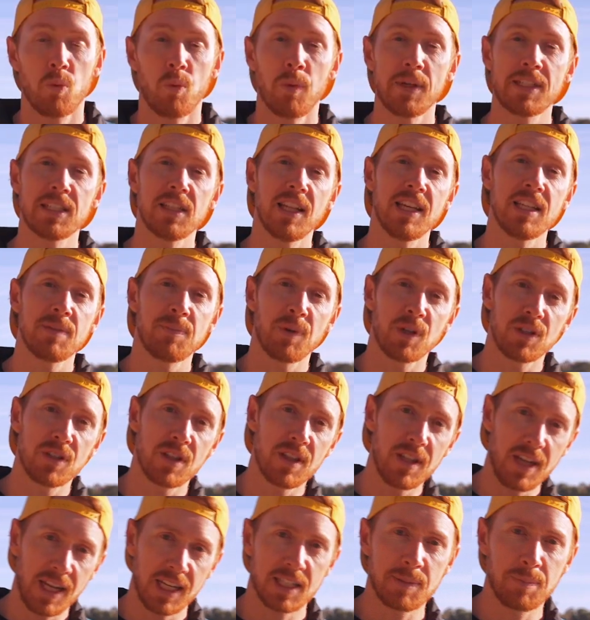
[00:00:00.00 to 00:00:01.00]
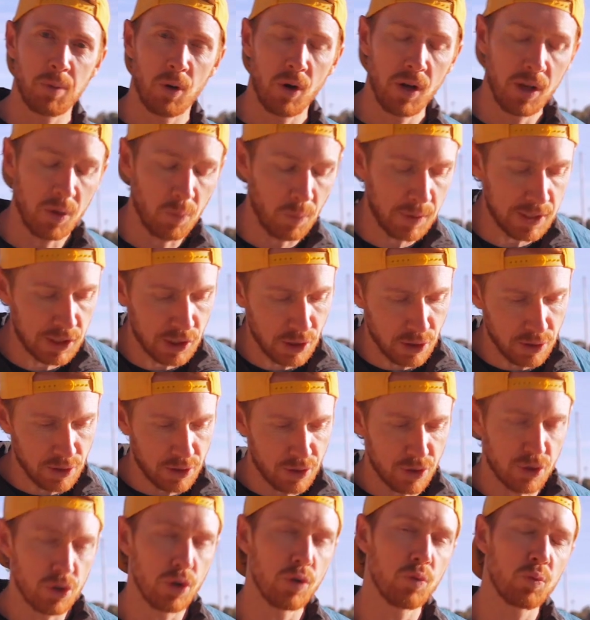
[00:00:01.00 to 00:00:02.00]
Which leads me on to the next point, which is
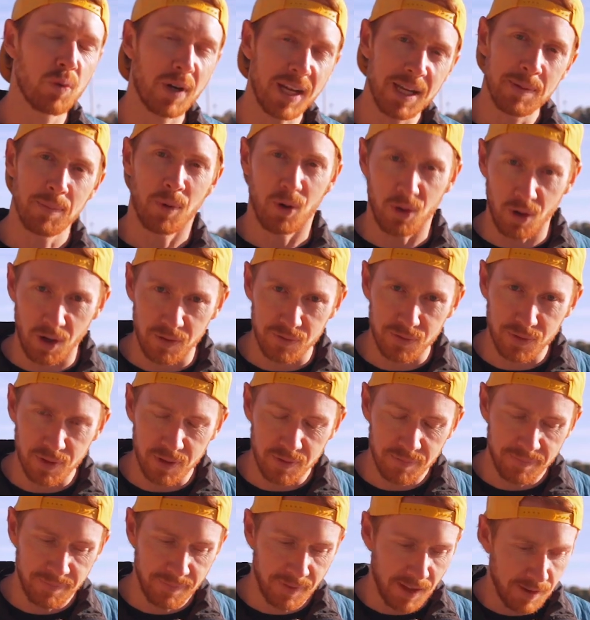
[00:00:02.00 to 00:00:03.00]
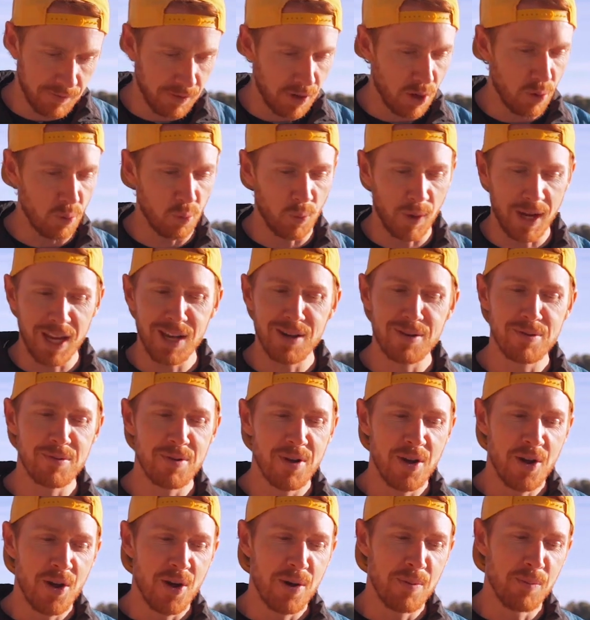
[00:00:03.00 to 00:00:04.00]
to read more often. If you read
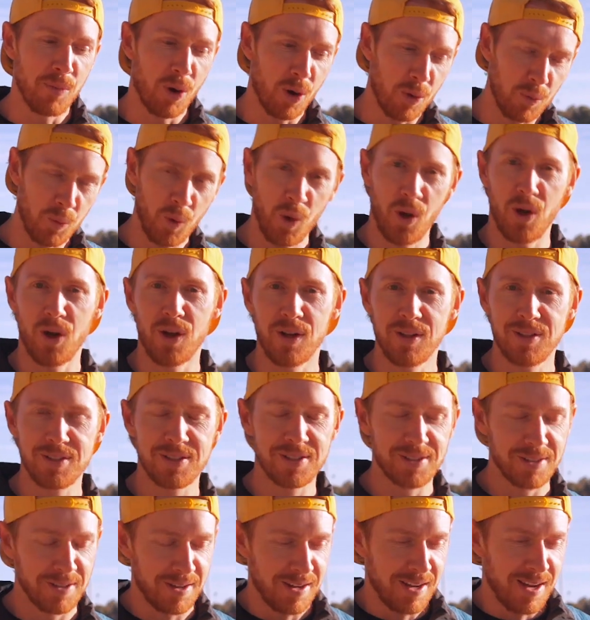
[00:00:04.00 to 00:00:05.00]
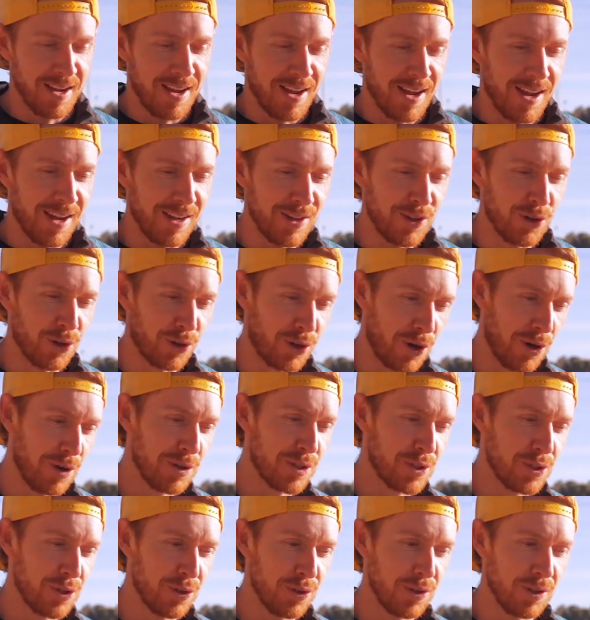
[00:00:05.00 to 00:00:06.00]
more words, you're going
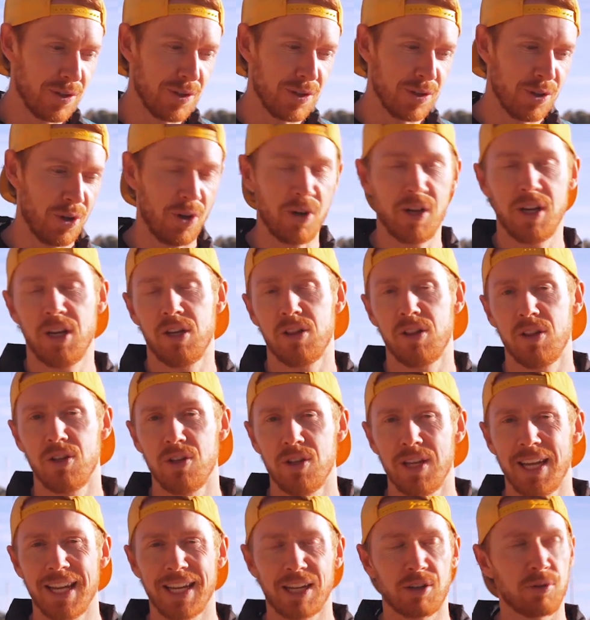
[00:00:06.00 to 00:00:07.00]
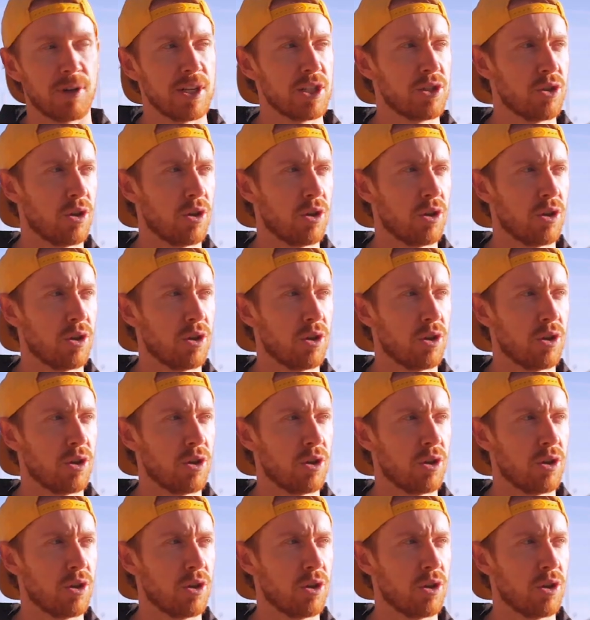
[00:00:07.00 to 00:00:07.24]
to not only increase